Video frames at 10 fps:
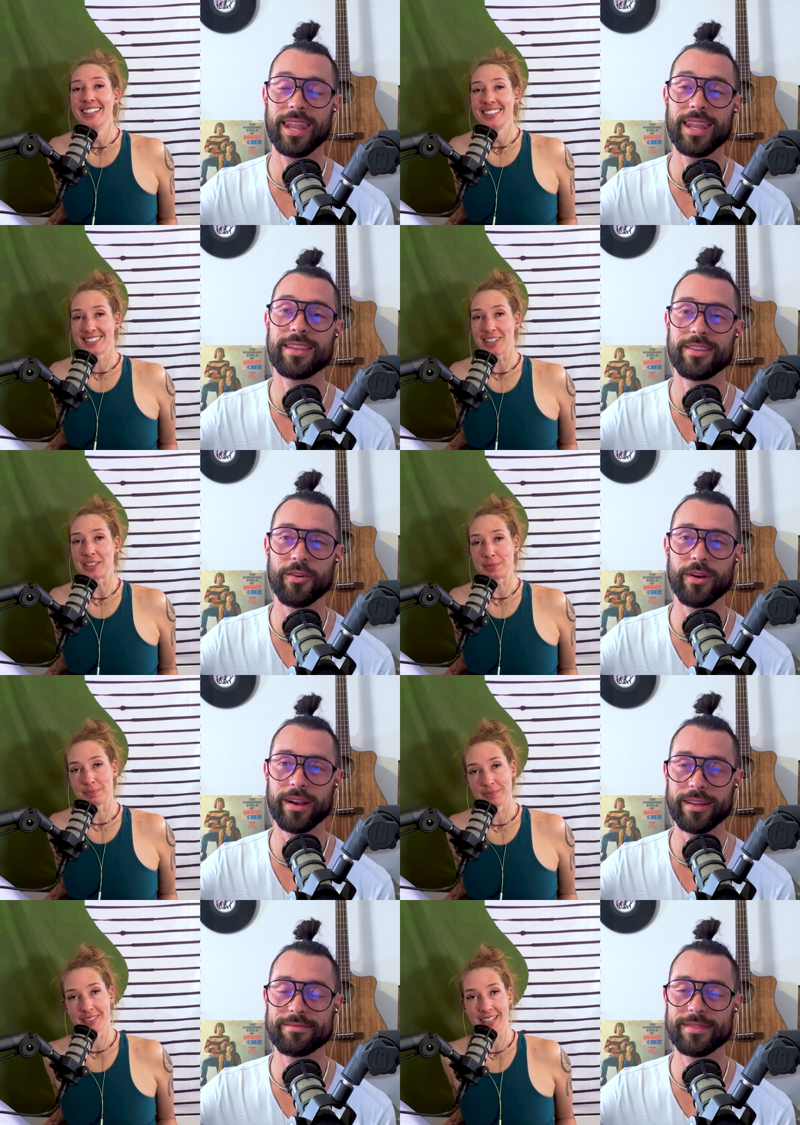Speaker 1: so Don't worry.
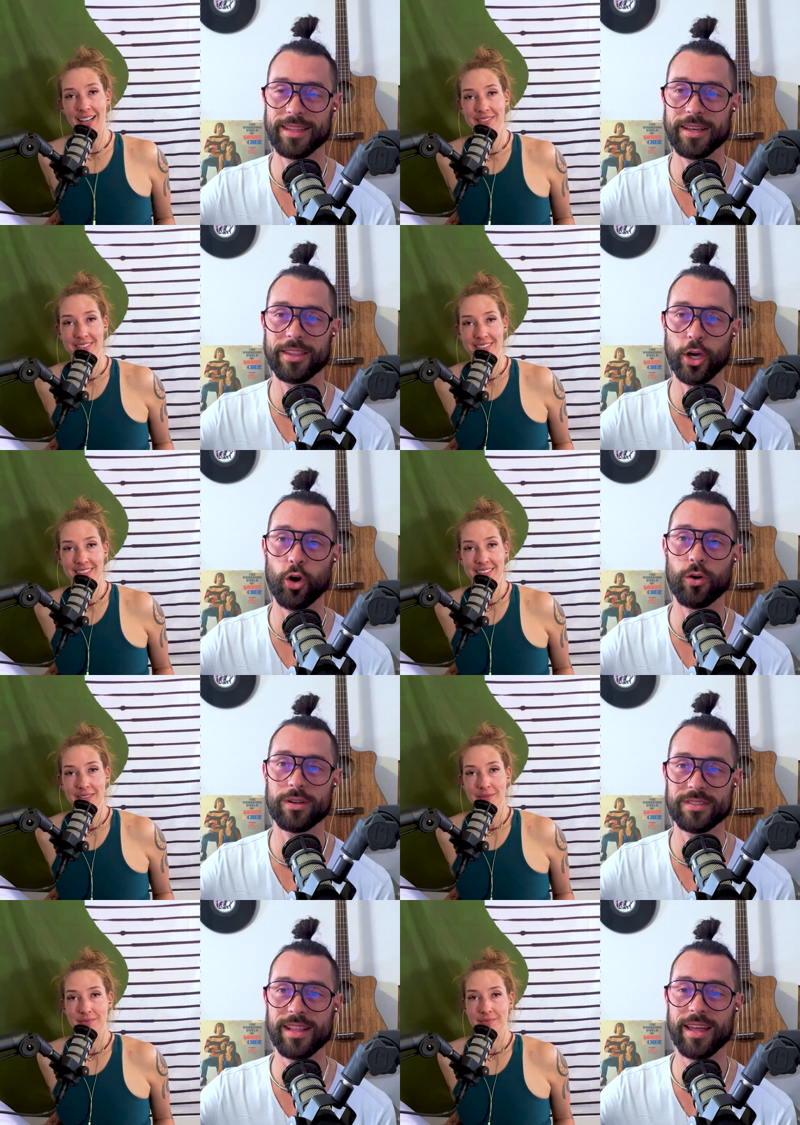Yeah. The, the cord's
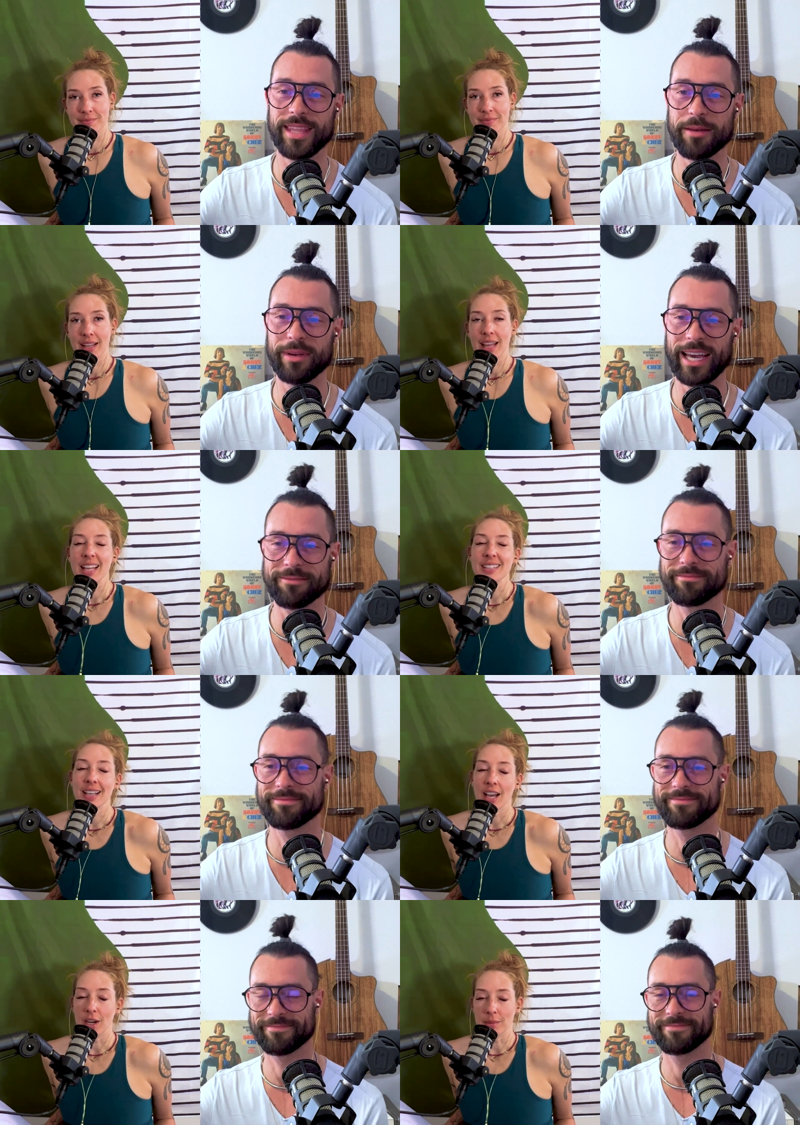not that bad. It's like a
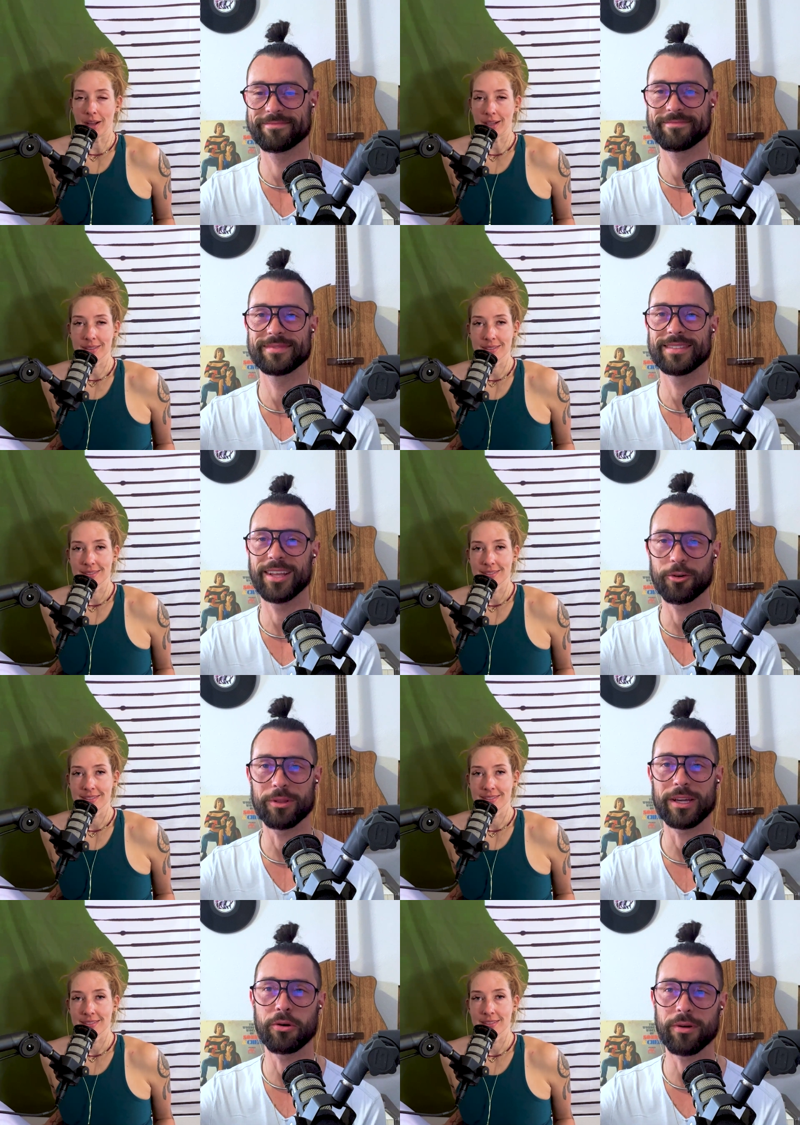hundred bucks. No, the
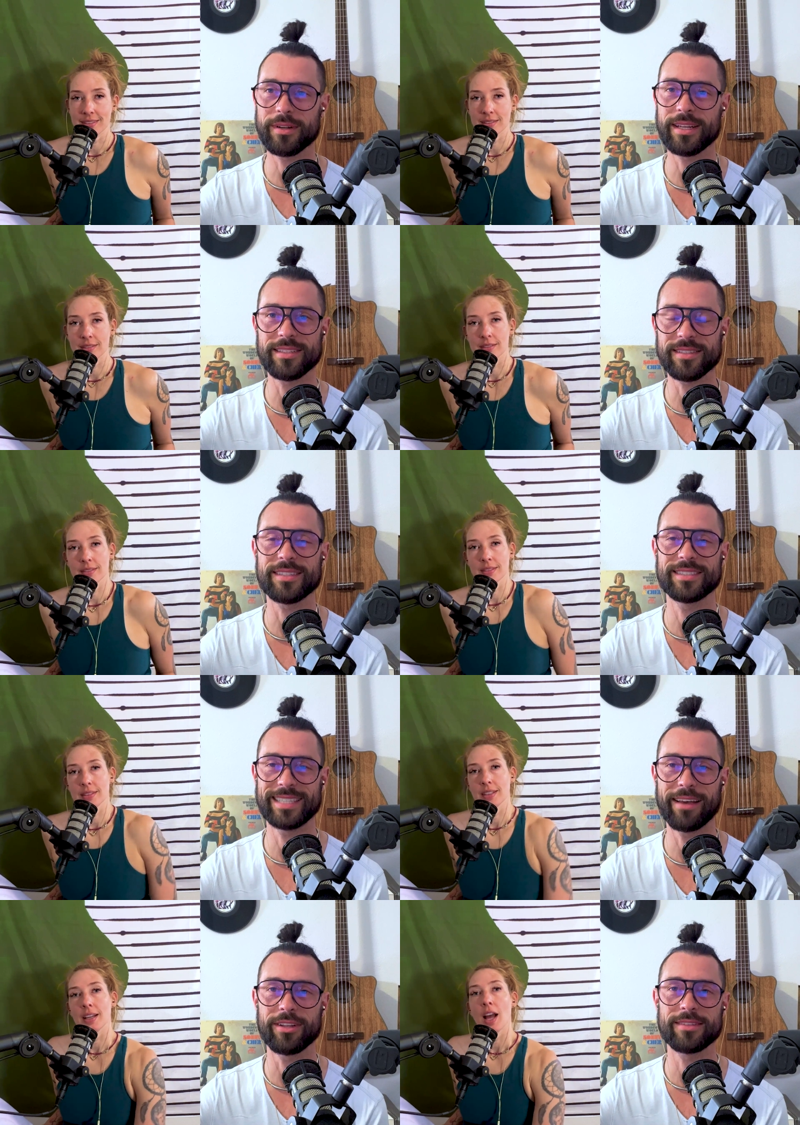cord, it's like
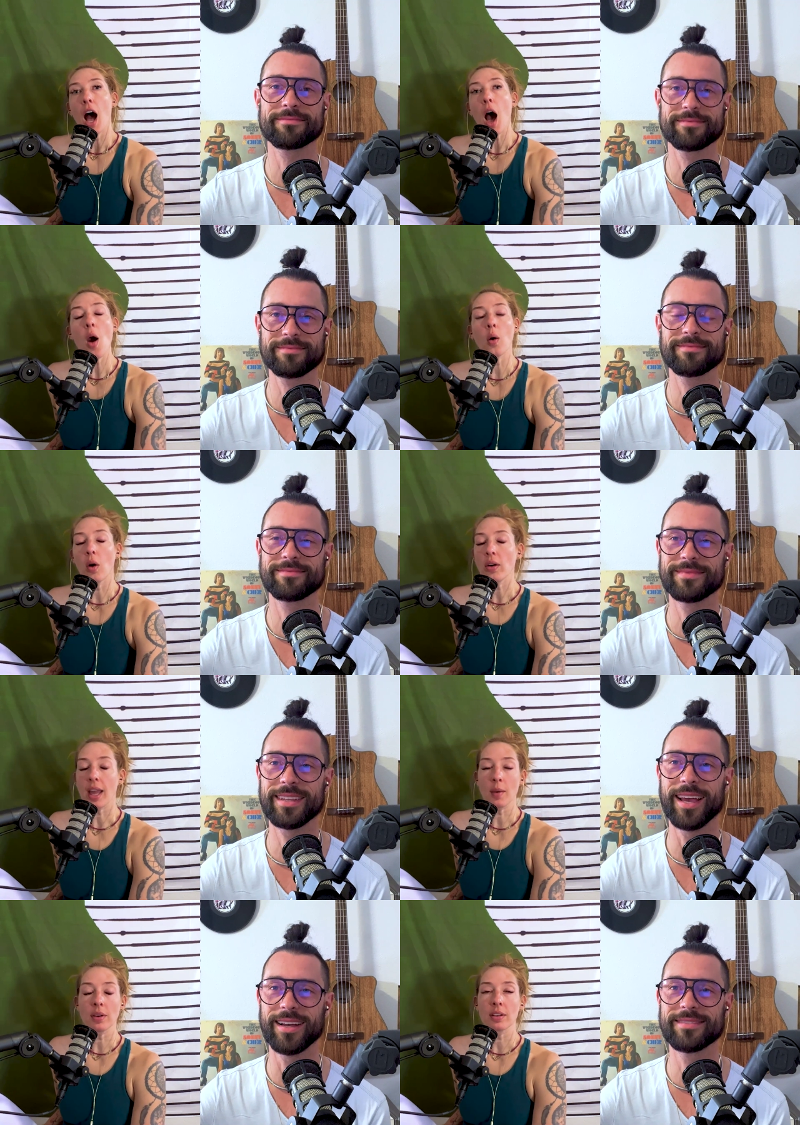seven.
Speaker 2: Oh, okay. Yeah.
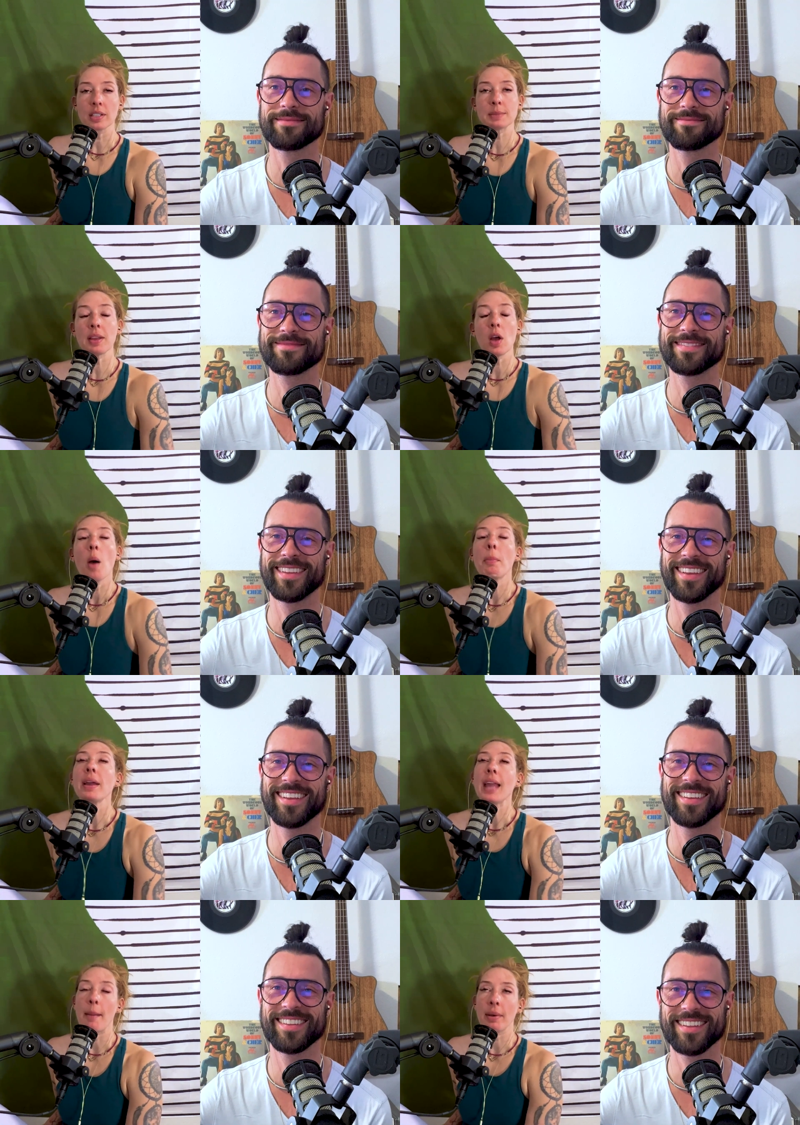Well, spend, but
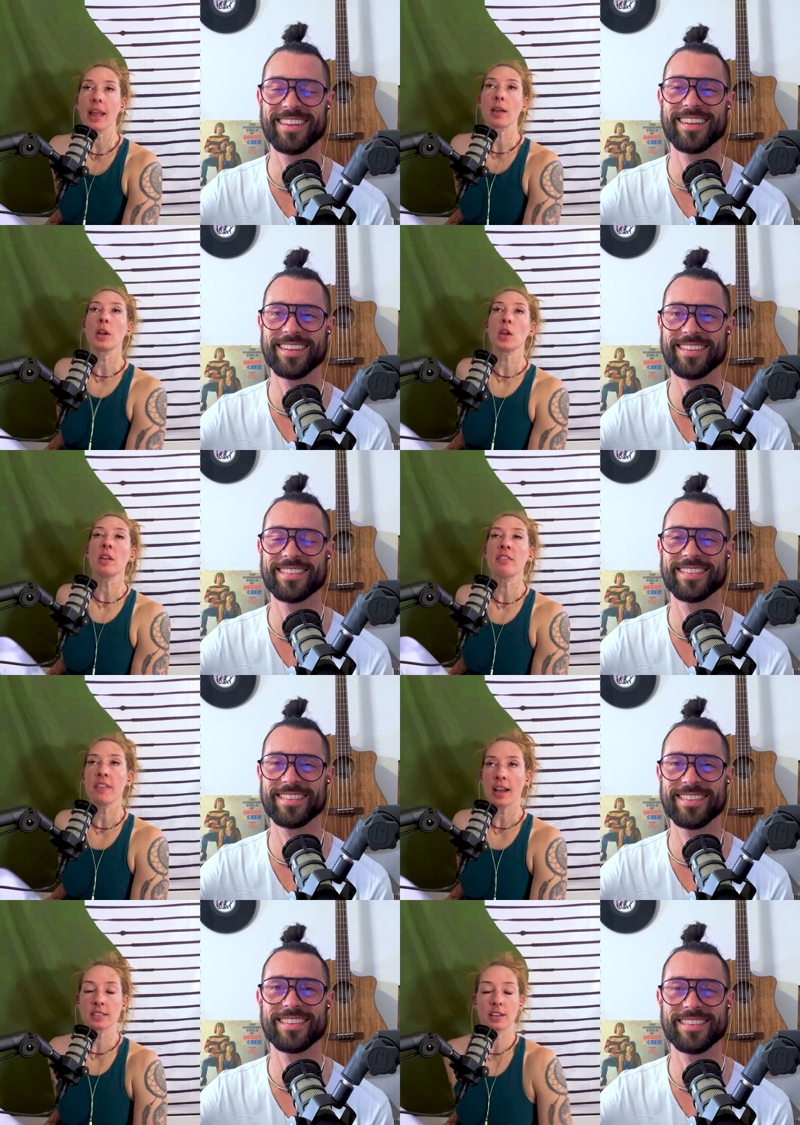yeah, but like when you
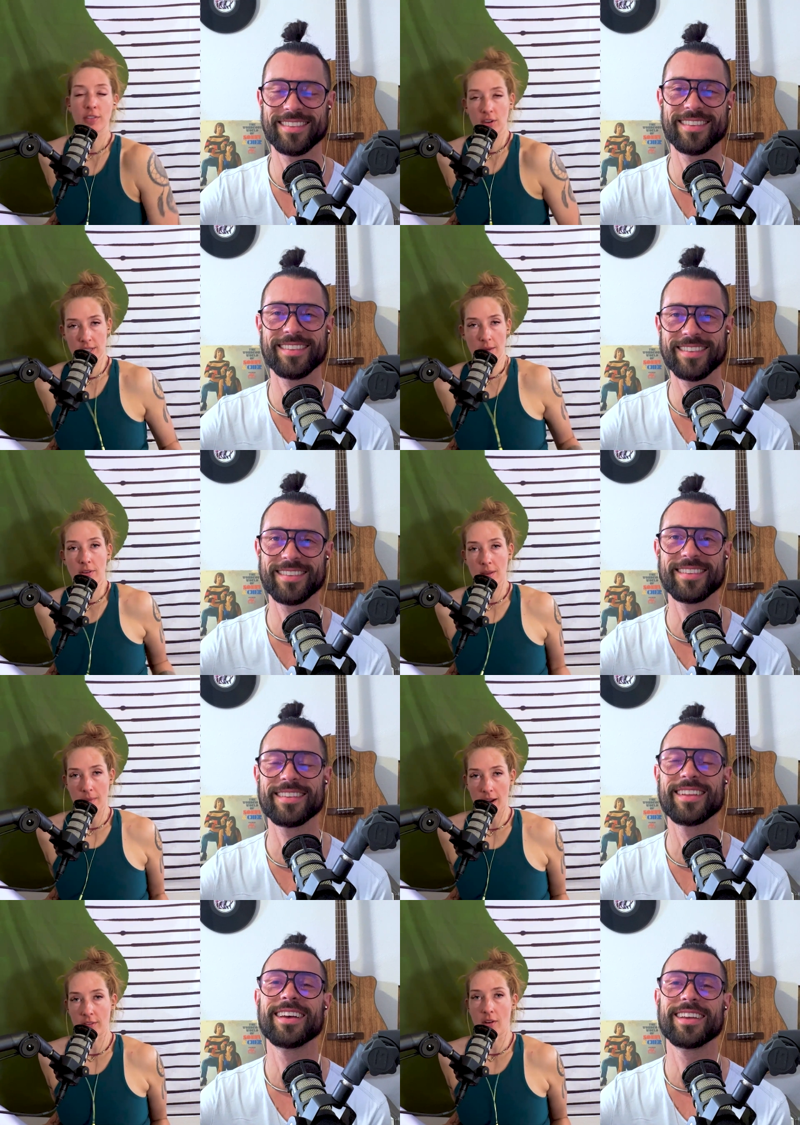invest the first time for the
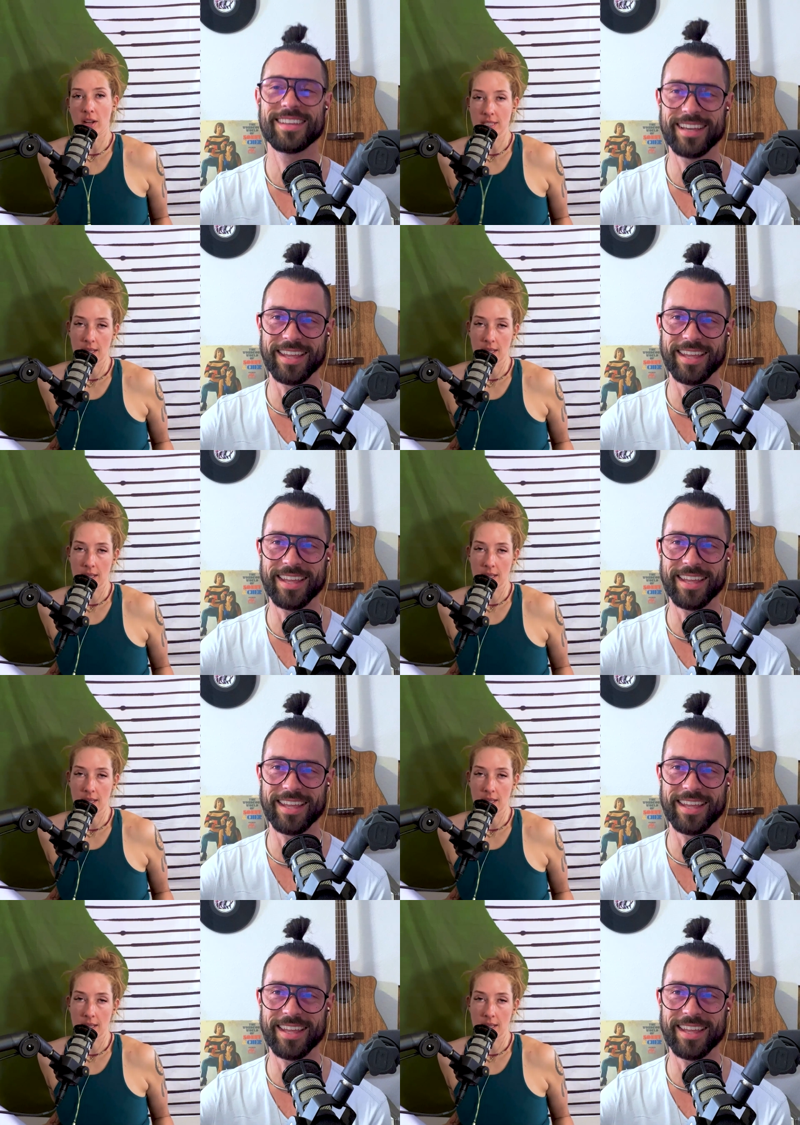microphone, it's yeah,